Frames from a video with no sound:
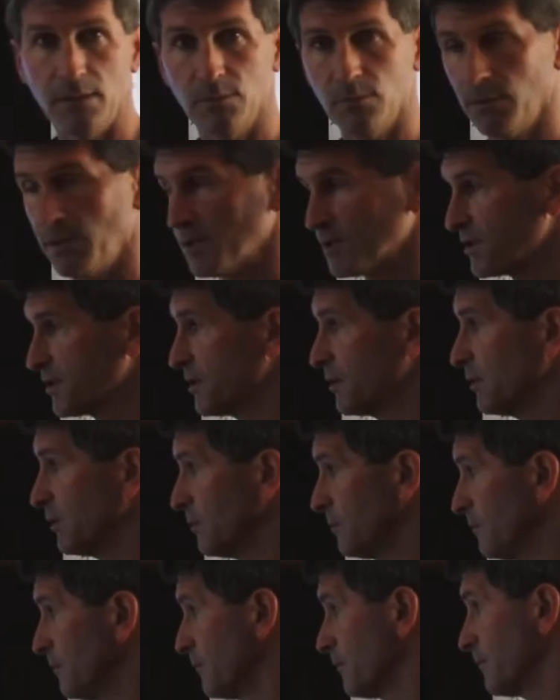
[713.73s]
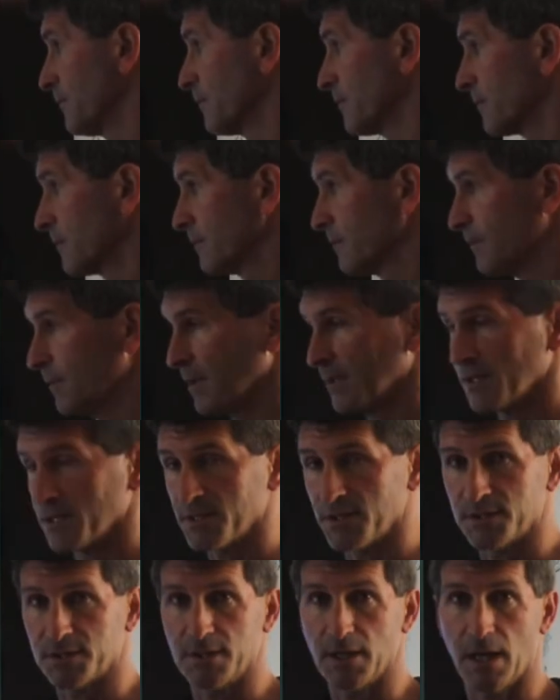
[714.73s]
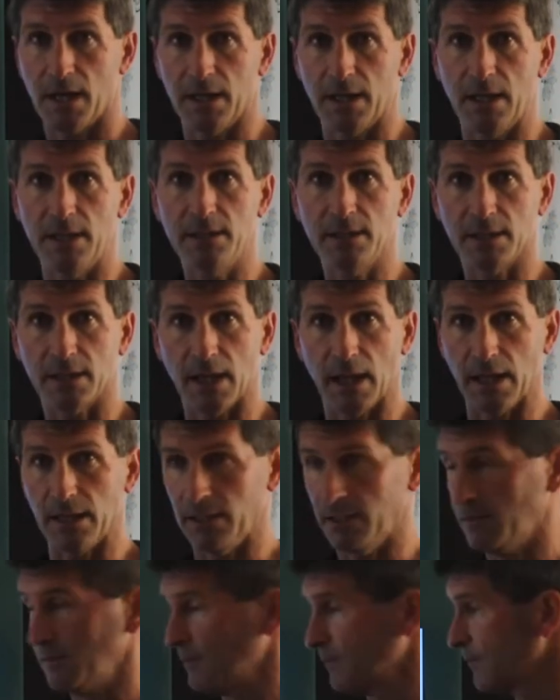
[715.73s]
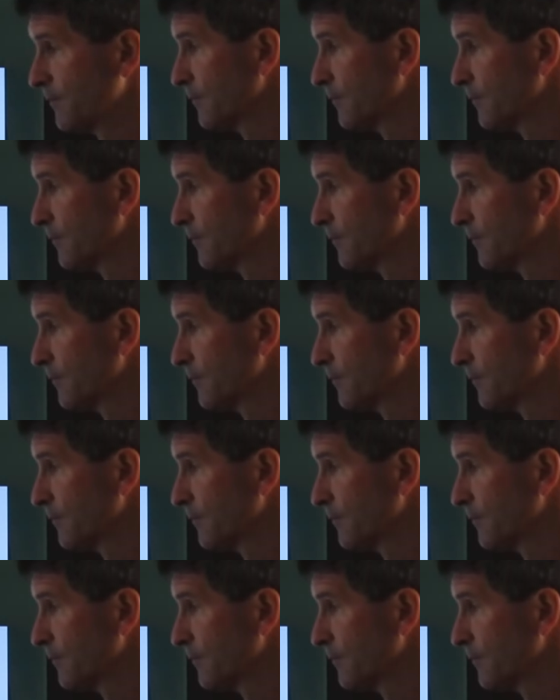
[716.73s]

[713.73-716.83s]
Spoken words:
we assume, because it's not indicated,